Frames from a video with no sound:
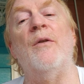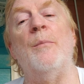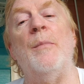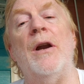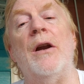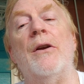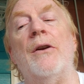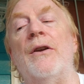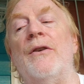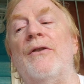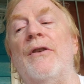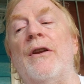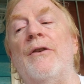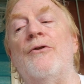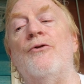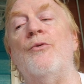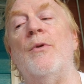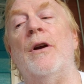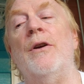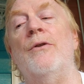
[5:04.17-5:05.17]
Americans has
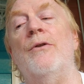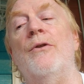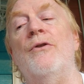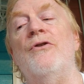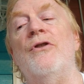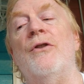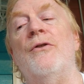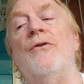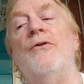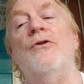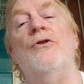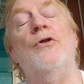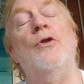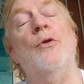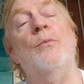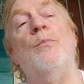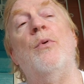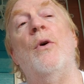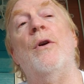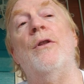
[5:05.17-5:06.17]
shrunk to just
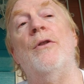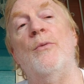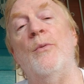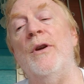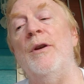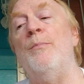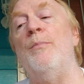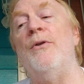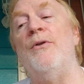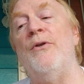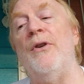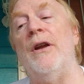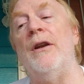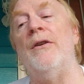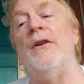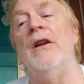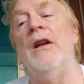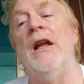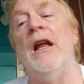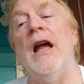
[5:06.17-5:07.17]
2.3%
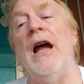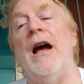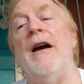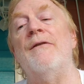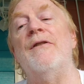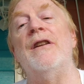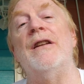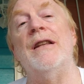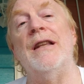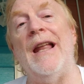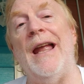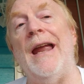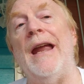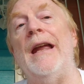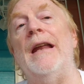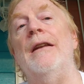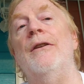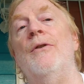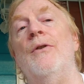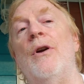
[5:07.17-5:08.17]
of the
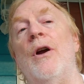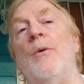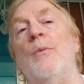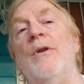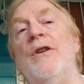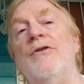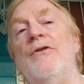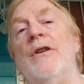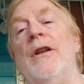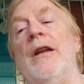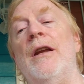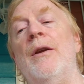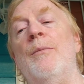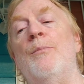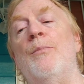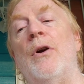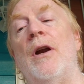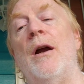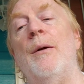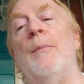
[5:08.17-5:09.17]
land originally
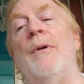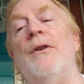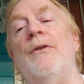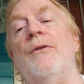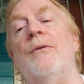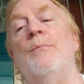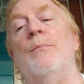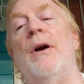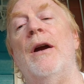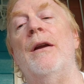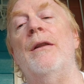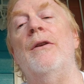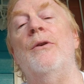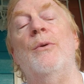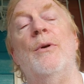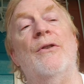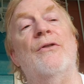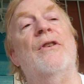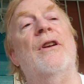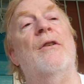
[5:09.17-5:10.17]
promised by the
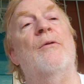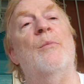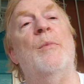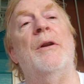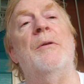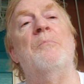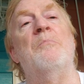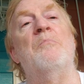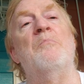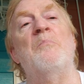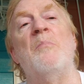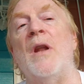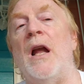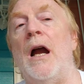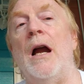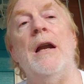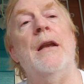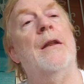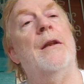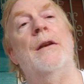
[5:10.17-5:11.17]
U.S. government.
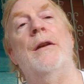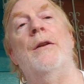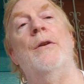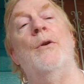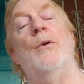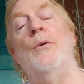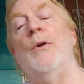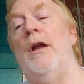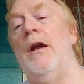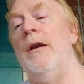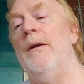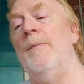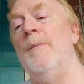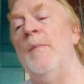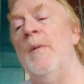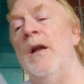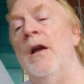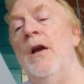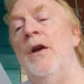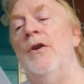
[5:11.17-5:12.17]
I didn't know that.
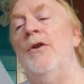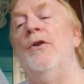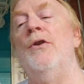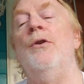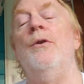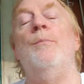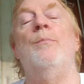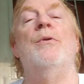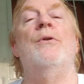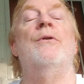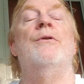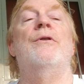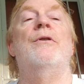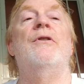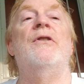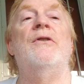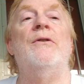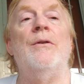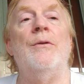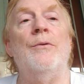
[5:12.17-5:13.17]

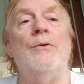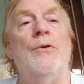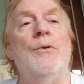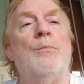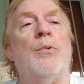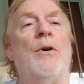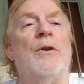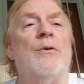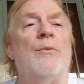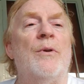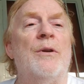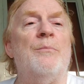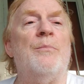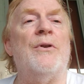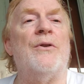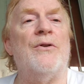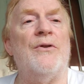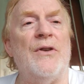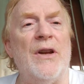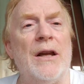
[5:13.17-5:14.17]

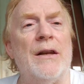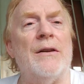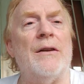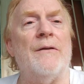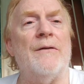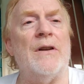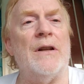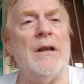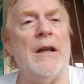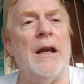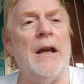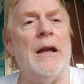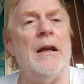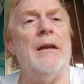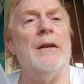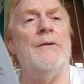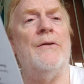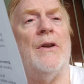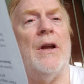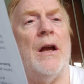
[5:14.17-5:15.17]
2.3% of the
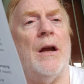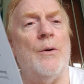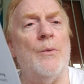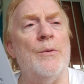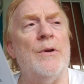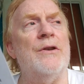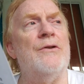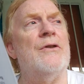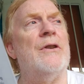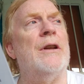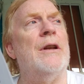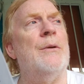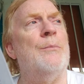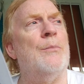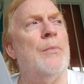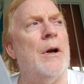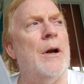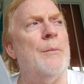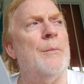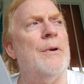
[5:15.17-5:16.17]
land originally
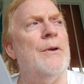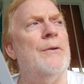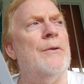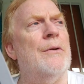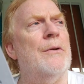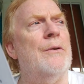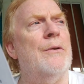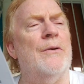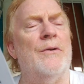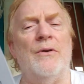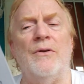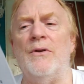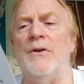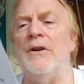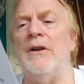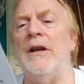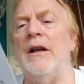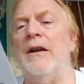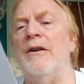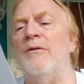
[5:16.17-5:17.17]
promised to the
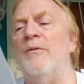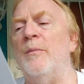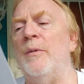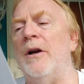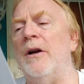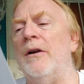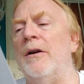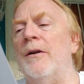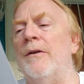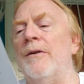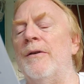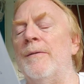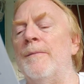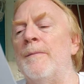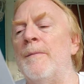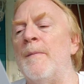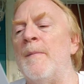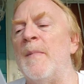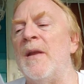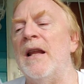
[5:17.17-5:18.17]
Native Americans.
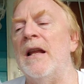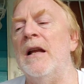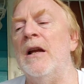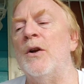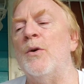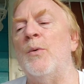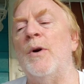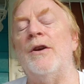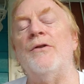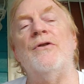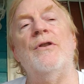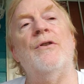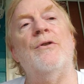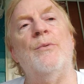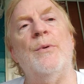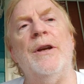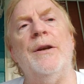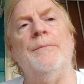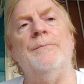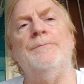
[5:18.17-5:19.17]
Question
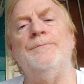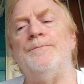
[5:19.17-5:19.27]
3.